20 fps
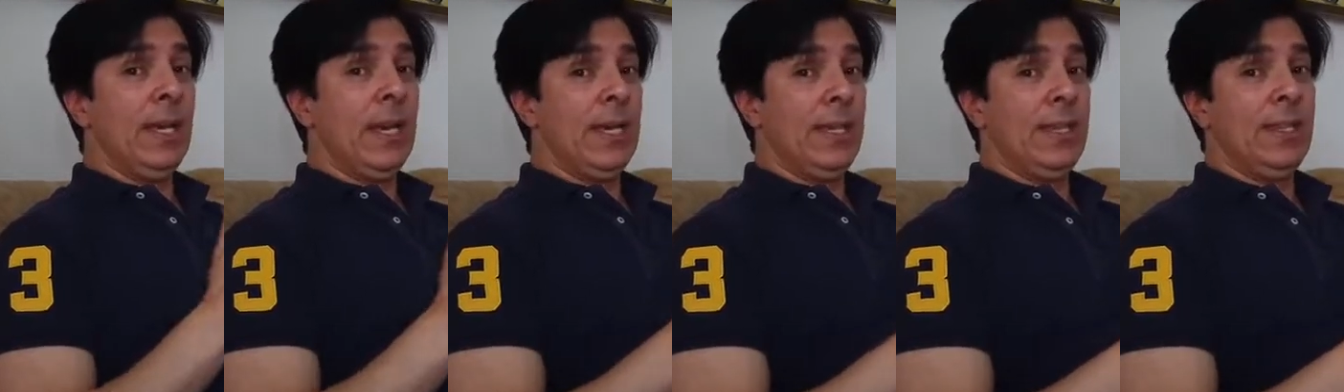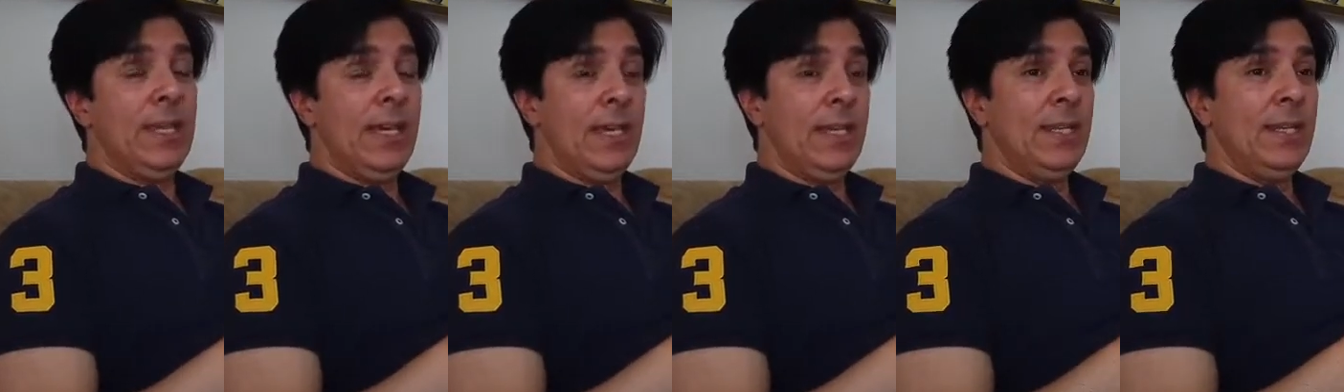
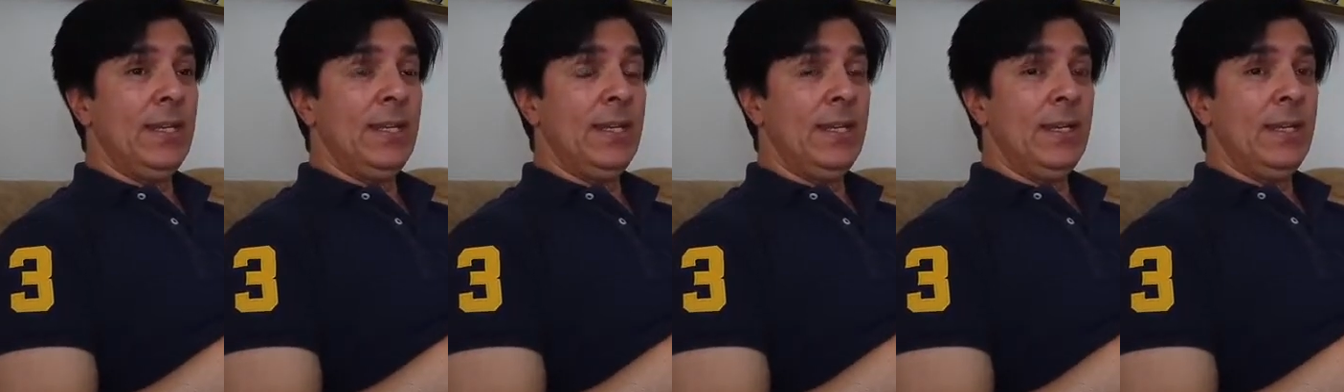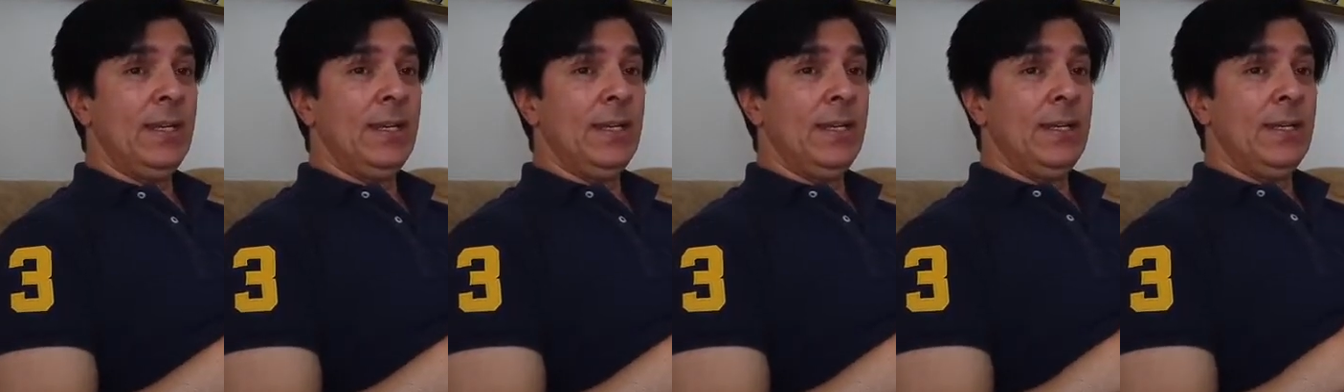And then
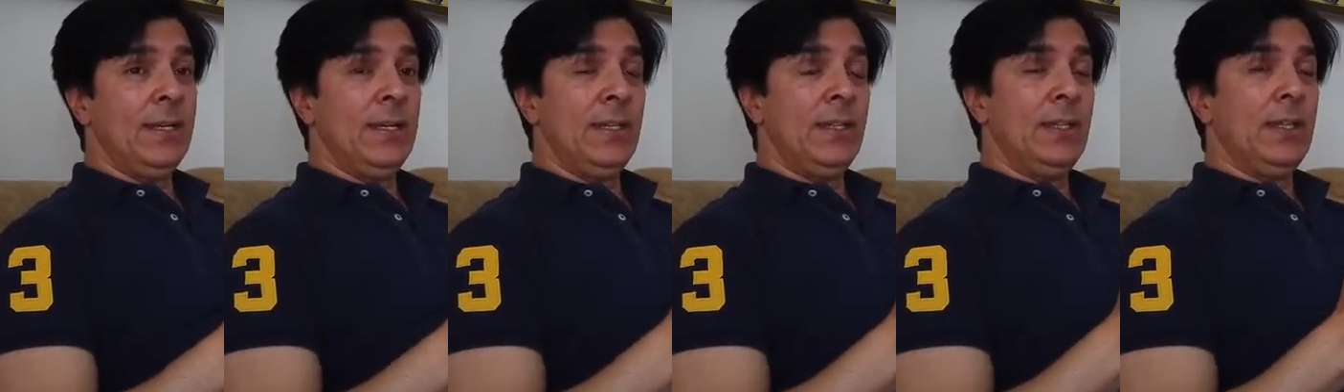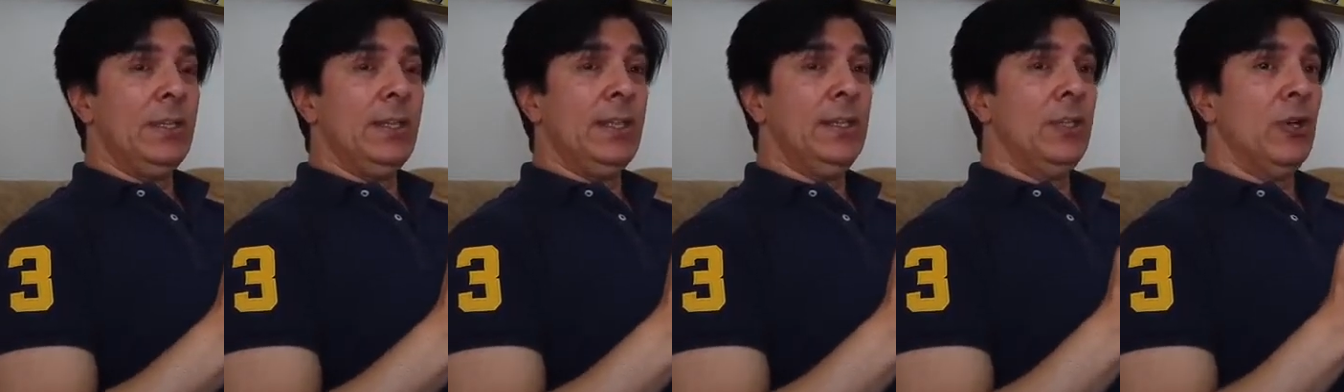
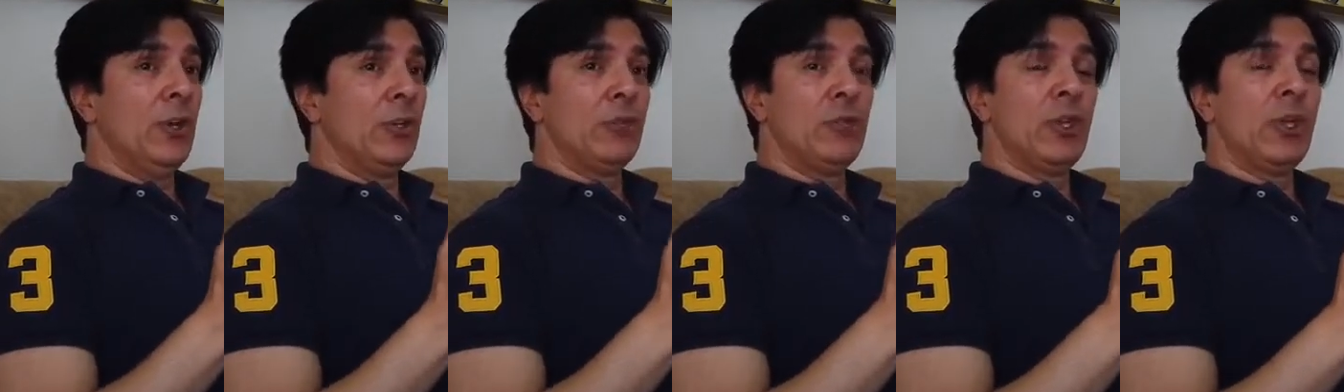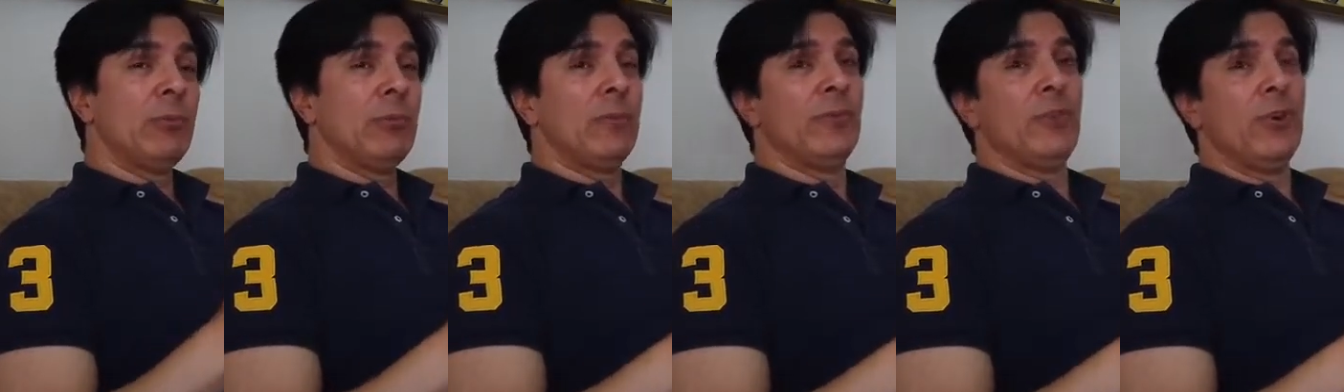on
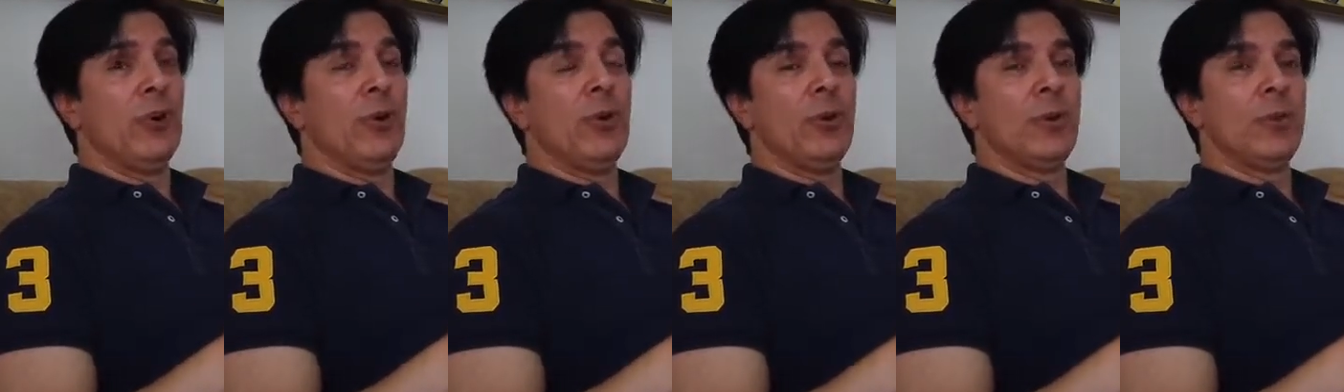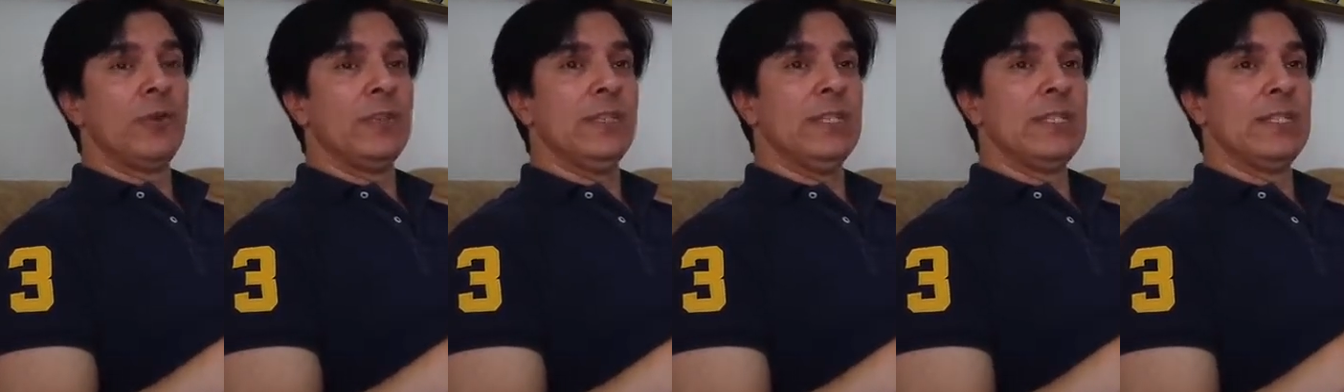top of all
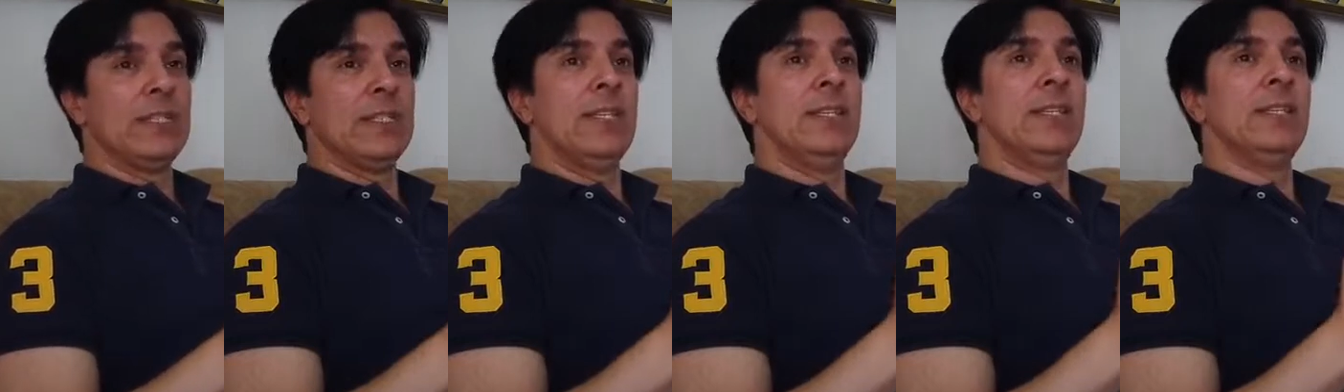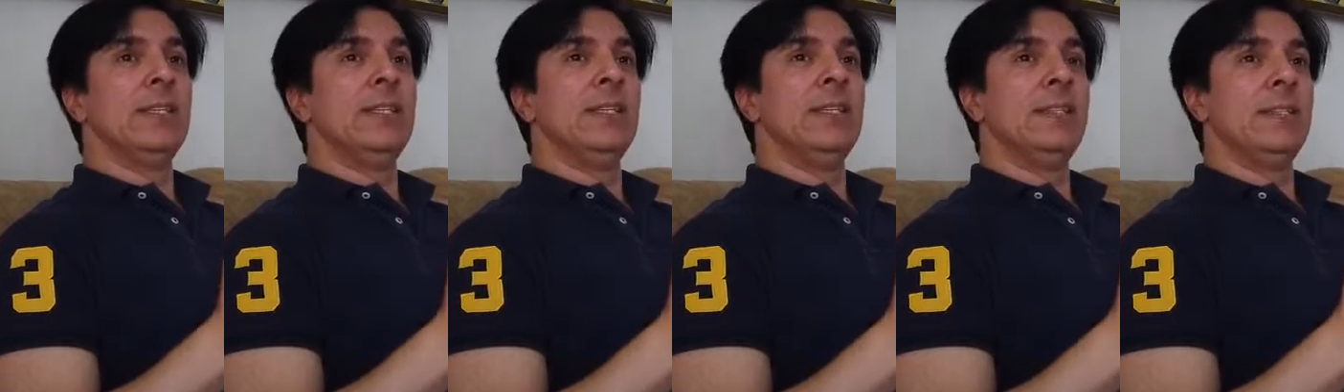of this
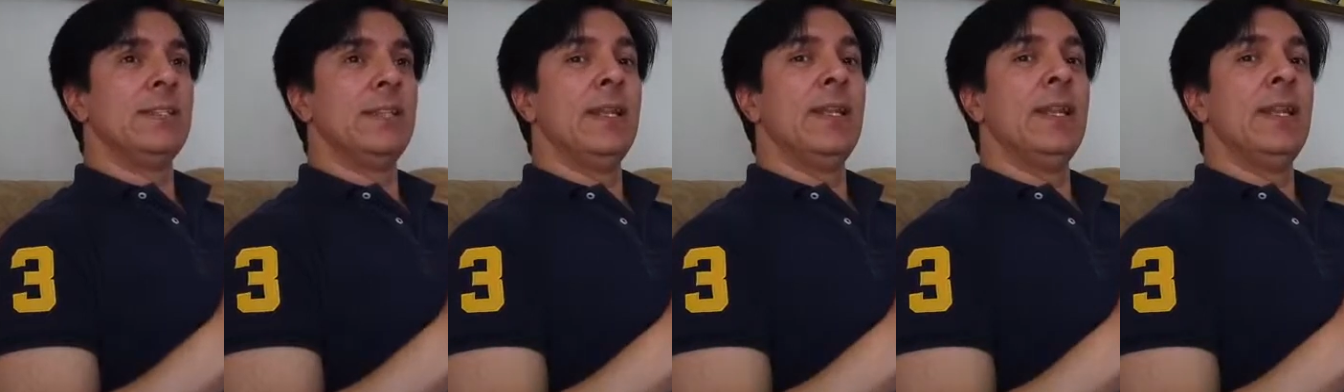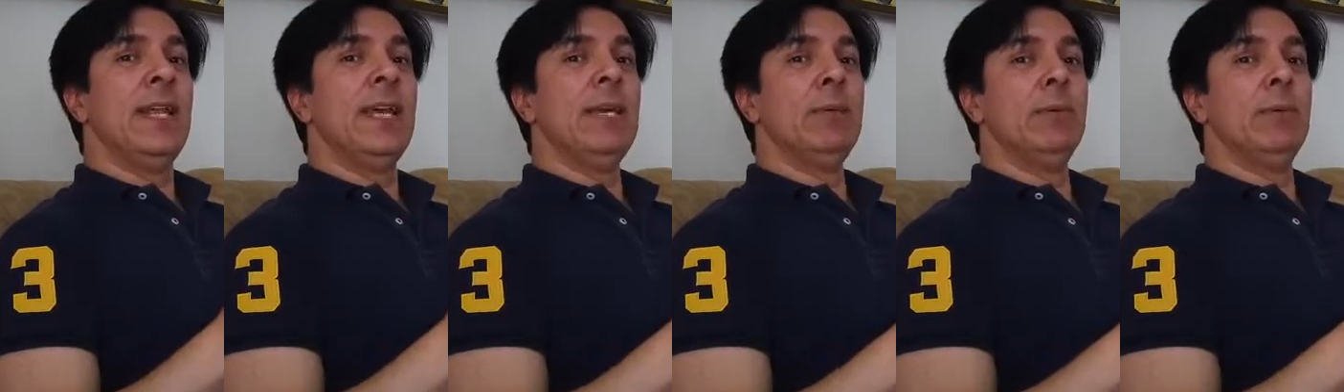is the
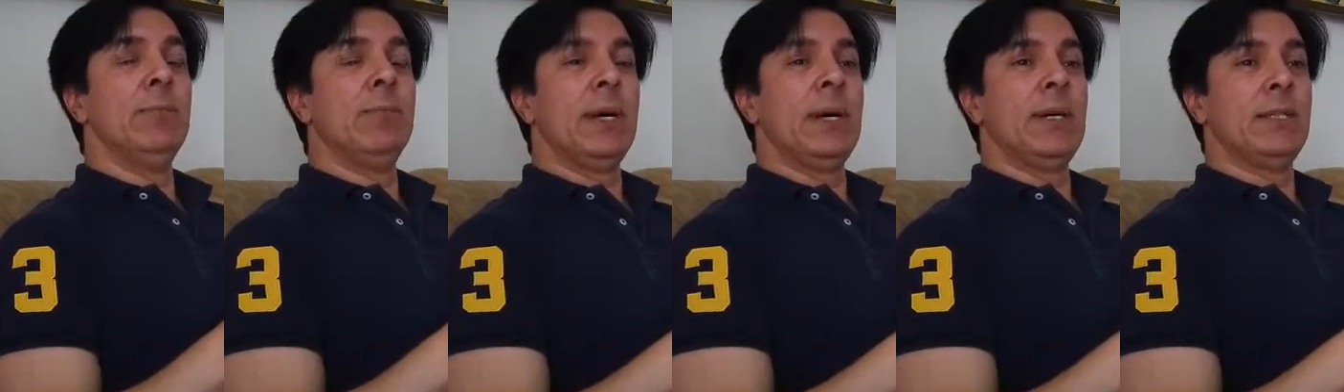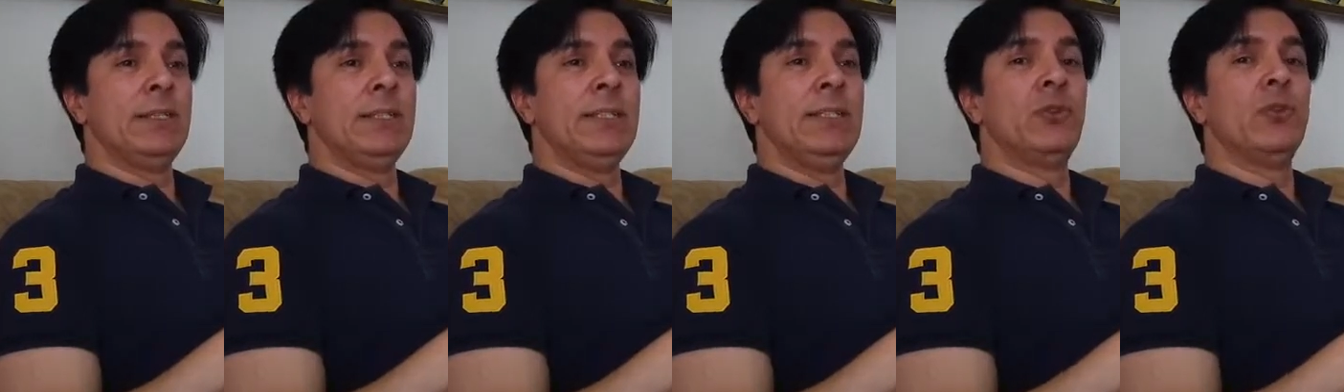Labour
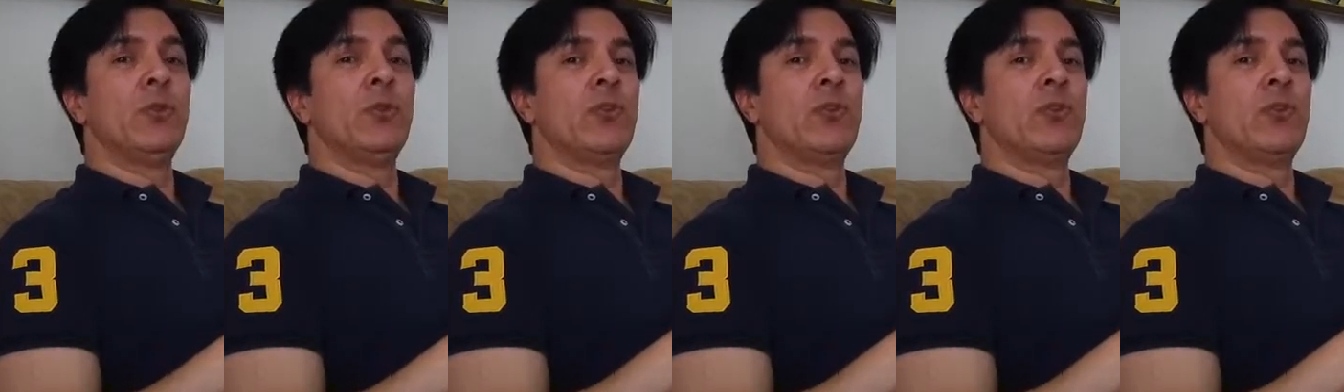Party,